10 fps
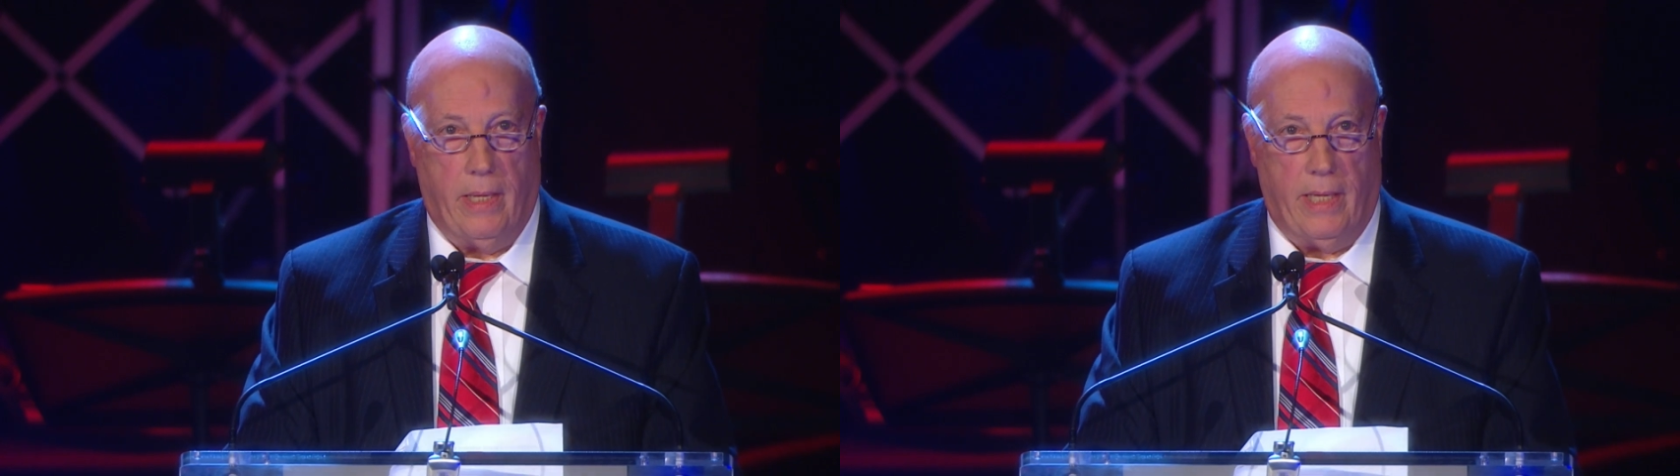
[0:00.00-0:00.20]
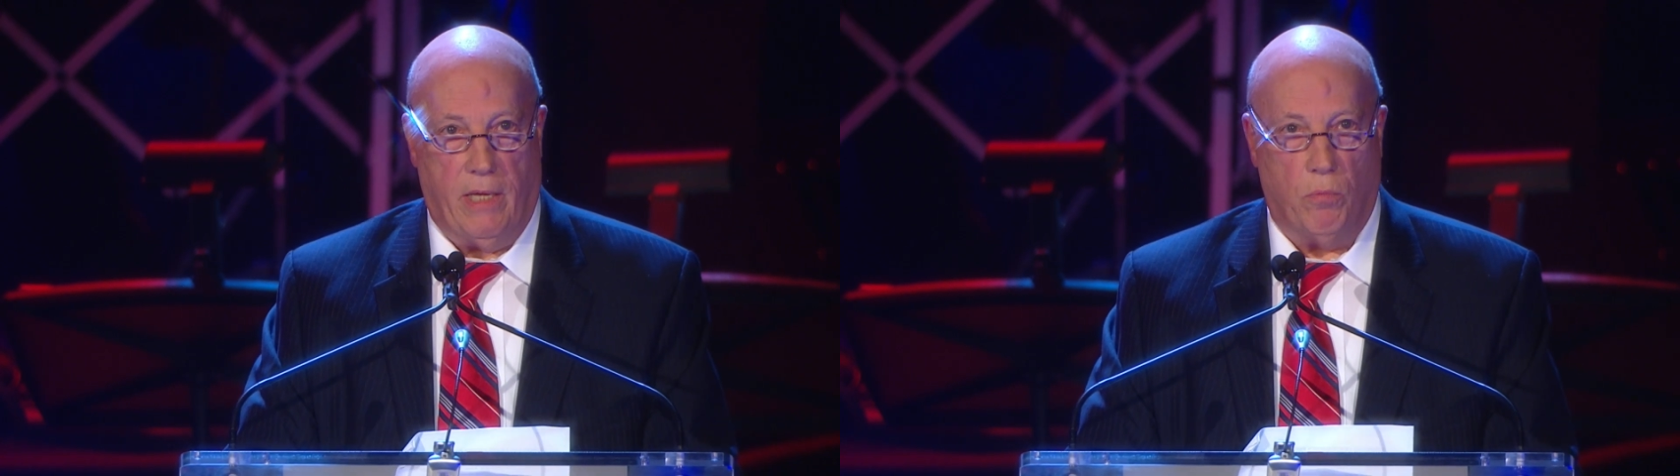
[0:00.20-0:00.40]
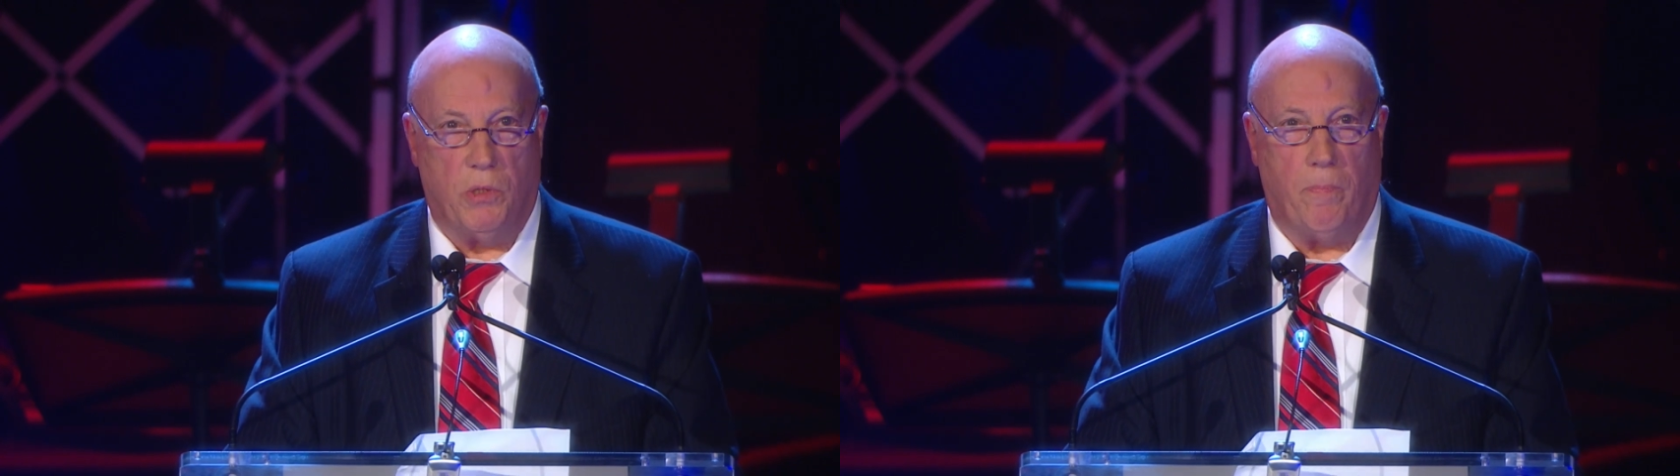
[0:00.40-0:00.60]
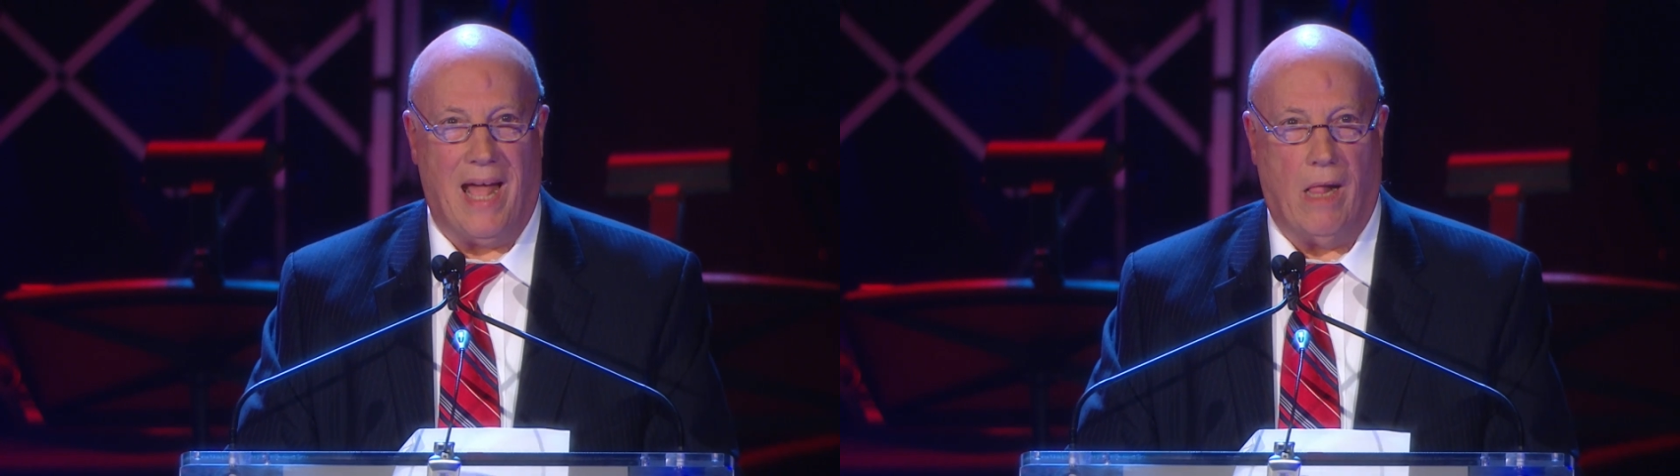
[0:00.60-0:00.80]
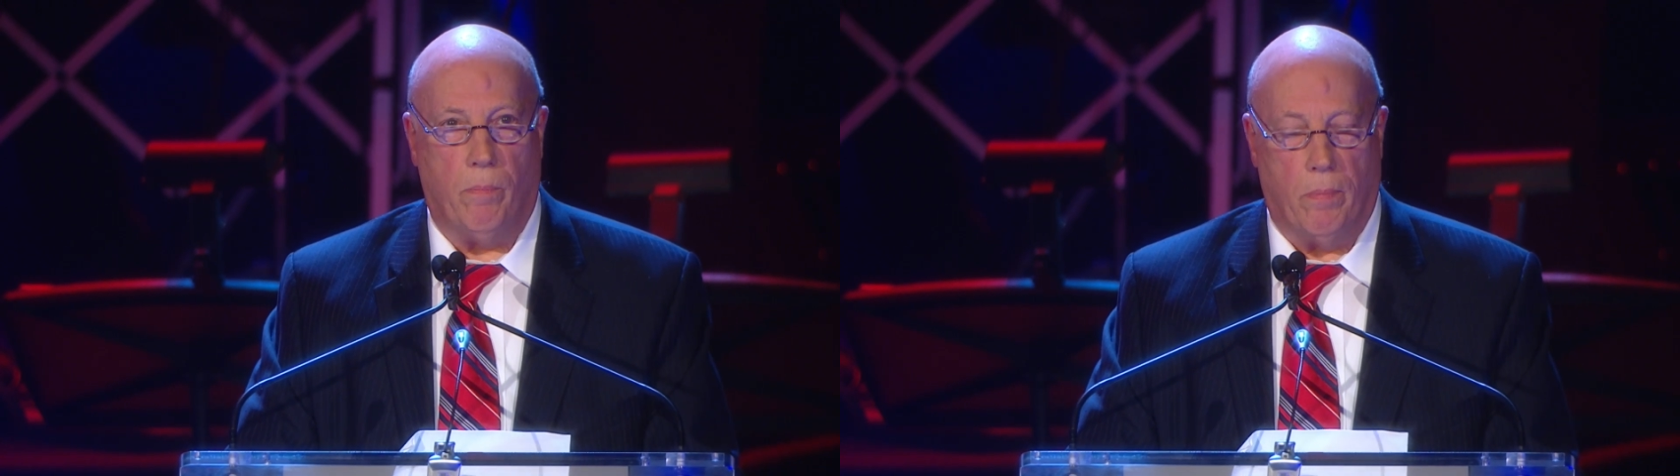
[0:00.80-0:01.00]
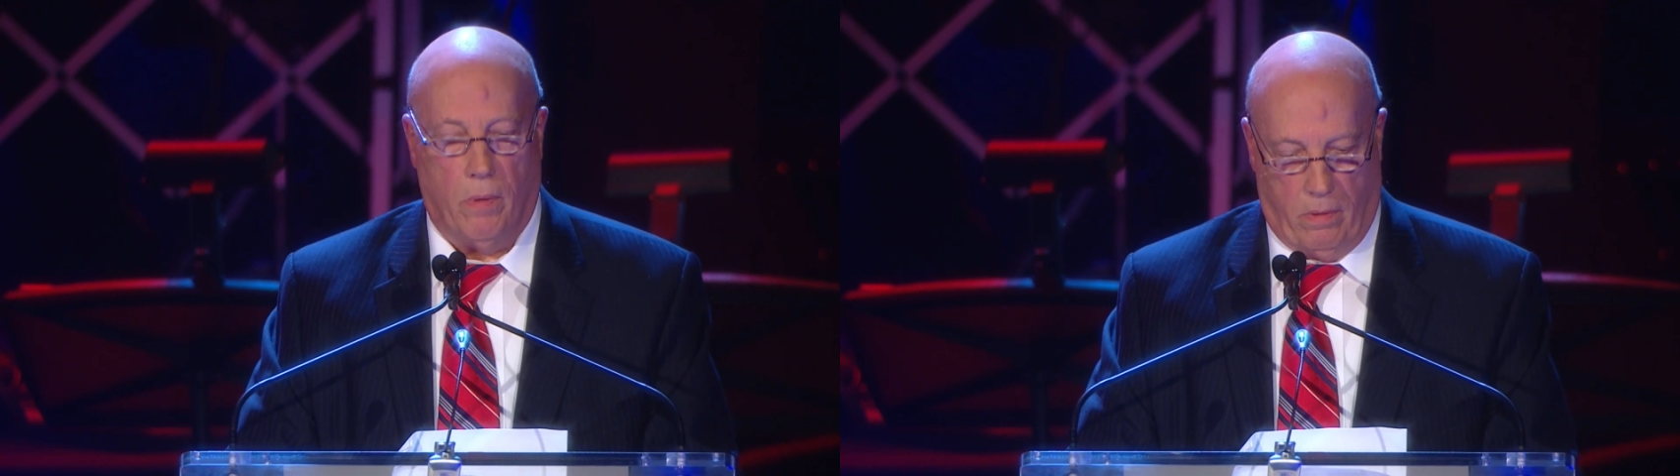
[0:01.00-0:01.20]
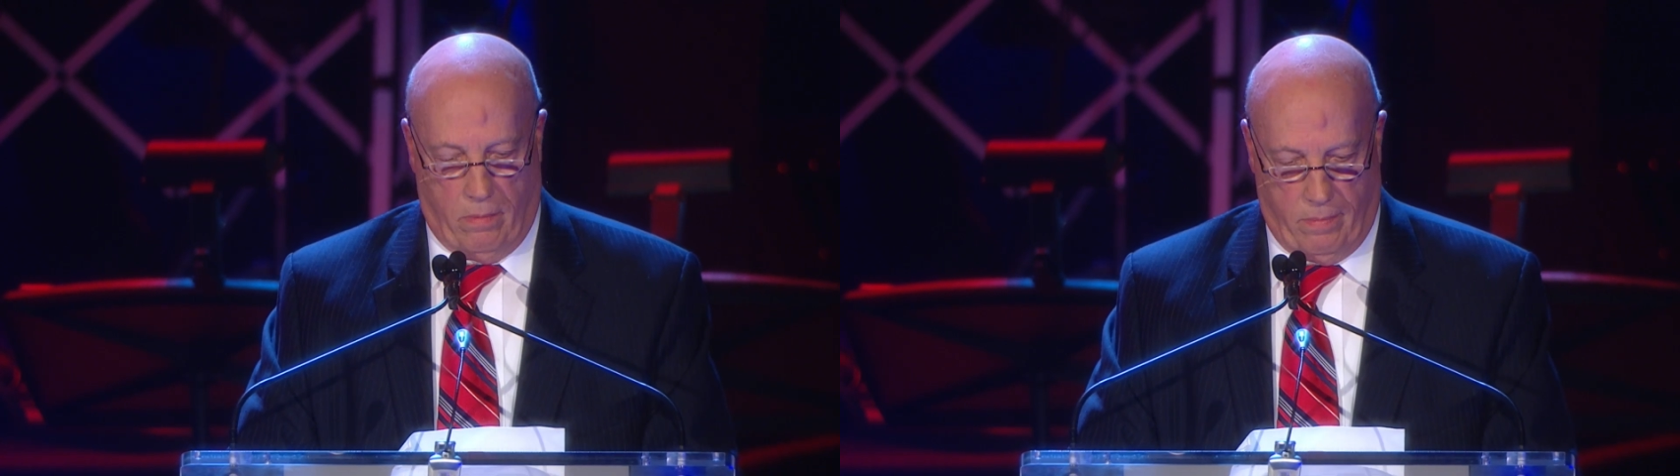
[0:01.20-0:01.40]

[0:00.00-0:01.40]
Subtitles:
It was palpable.